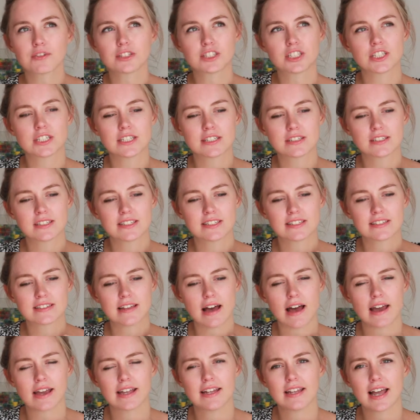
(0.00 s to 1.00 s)
which is the
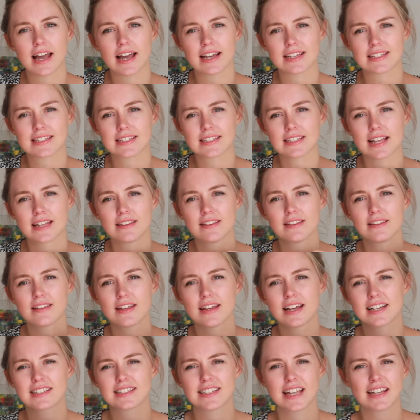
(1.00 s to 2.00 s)
Style
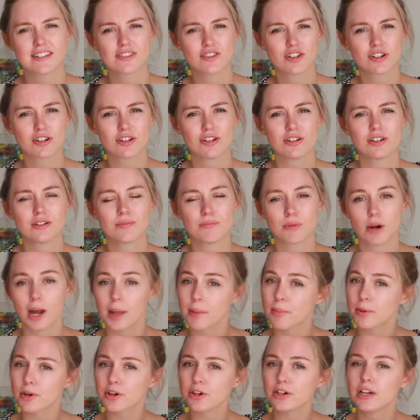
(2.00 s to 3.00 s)
Extender
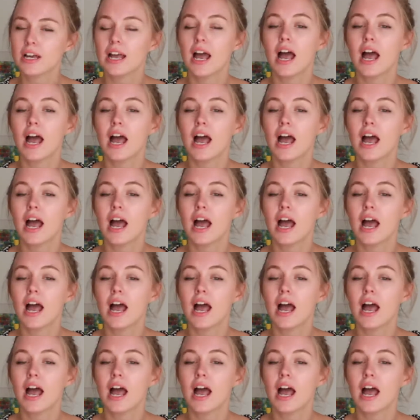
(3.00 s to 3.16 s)
Primer,